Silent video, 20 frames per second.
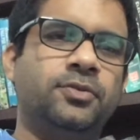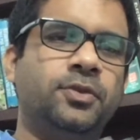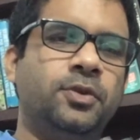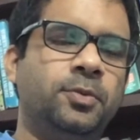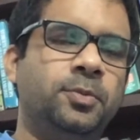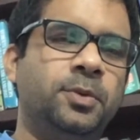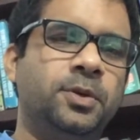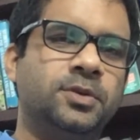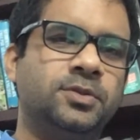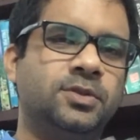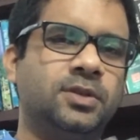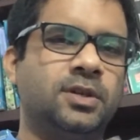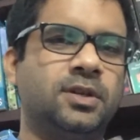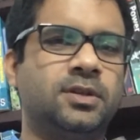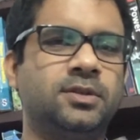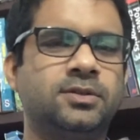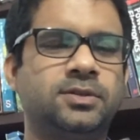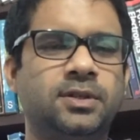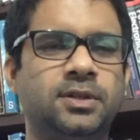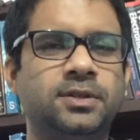UPSC
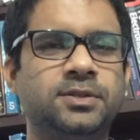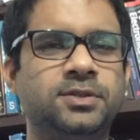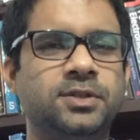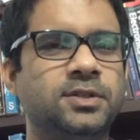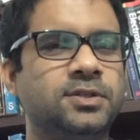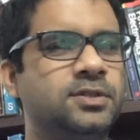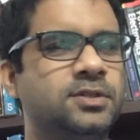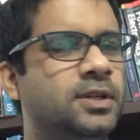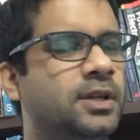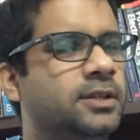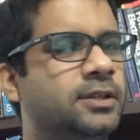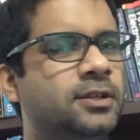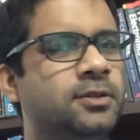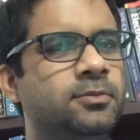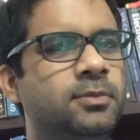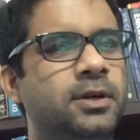results is nothing